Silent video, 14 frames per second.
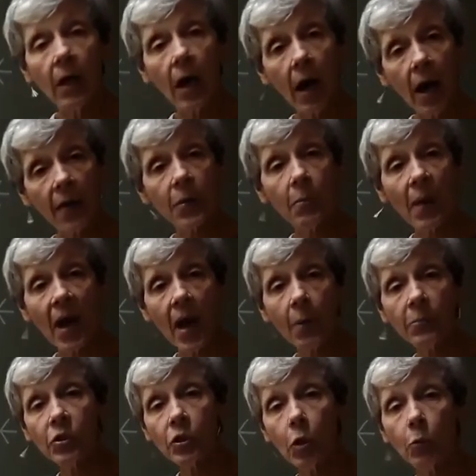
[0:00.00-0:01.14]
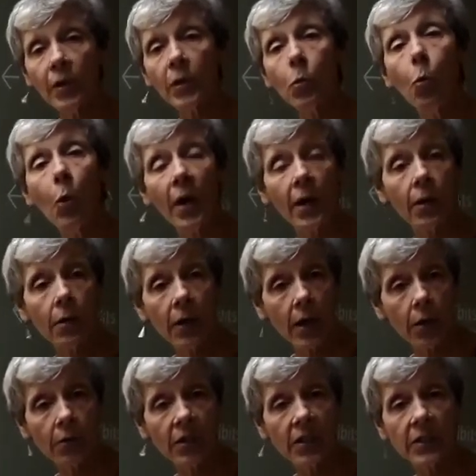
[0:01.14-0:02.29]
on the map showing where
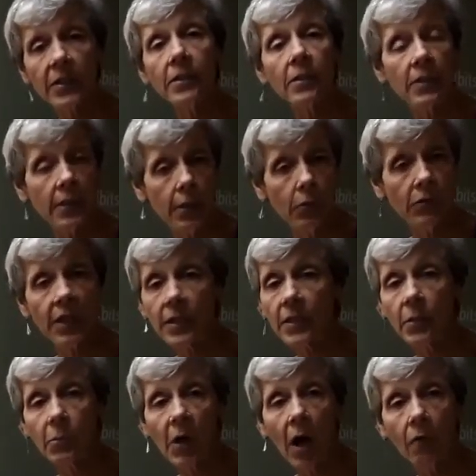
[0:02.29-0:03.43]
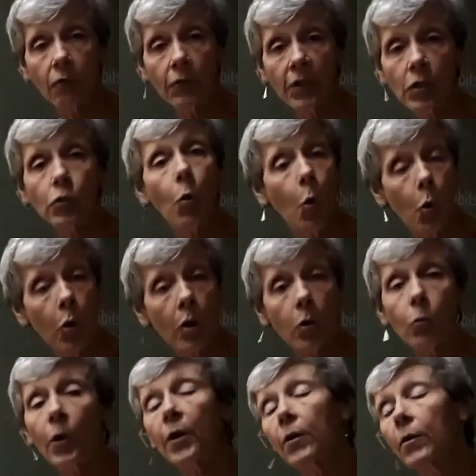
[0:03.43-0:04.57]
areas still need some coverage or
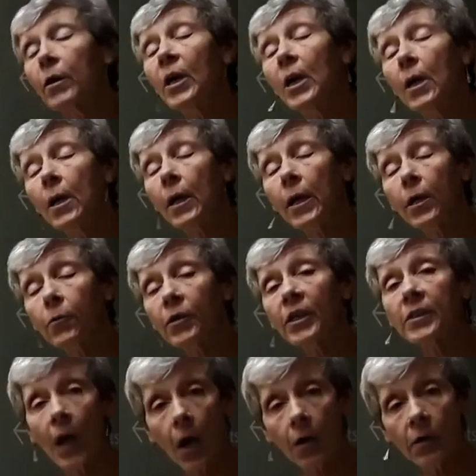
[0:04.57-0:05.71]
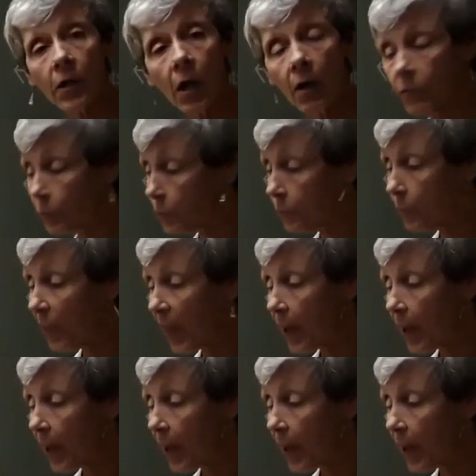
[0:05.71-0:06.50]
where areas are covered,